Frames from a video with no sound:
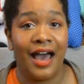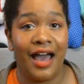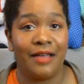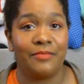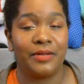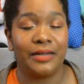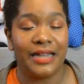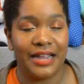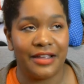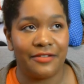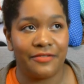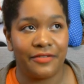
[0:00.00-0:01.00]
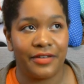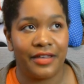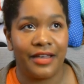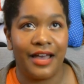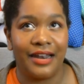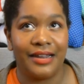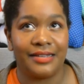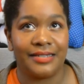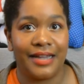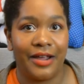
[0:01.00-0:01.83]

I believe, at least